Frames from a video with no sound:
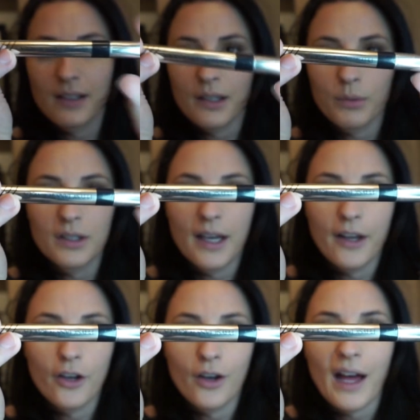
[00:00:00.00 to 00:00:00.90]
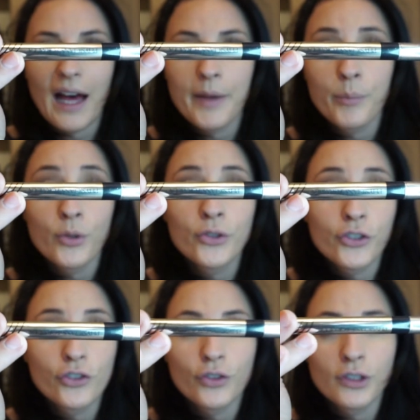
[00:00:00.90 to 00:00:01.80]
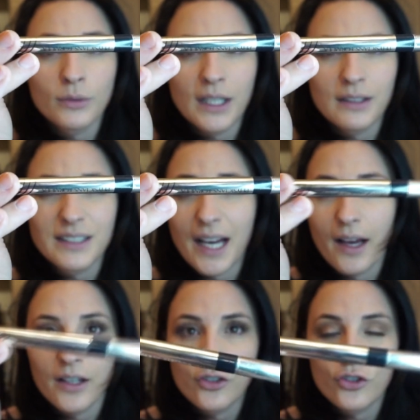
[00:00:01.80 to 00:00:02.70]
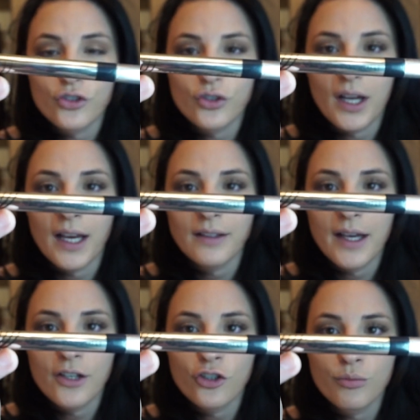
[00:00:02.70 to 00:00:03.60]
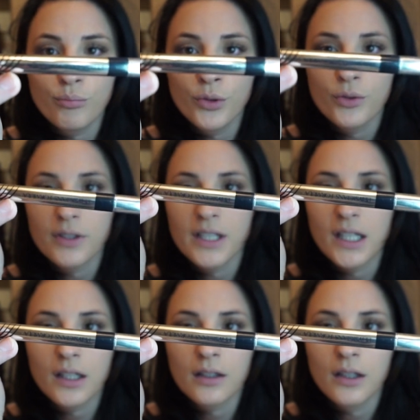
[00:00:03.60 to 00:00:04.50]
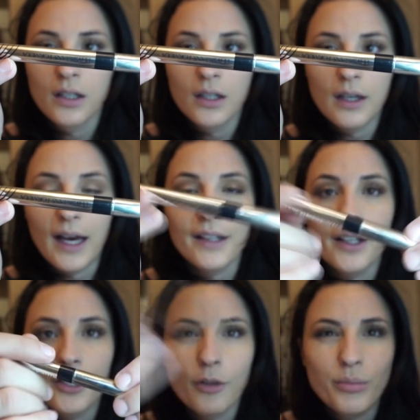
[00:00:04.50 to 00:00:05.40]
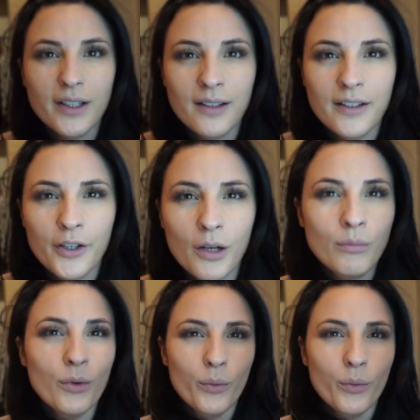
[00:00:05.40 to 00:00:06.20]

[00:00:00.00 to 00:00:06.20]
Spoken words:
the Liquid Liner Eye Booster 2-in-1 Lash Eyelash Boosting Eyeliner Plus Serum,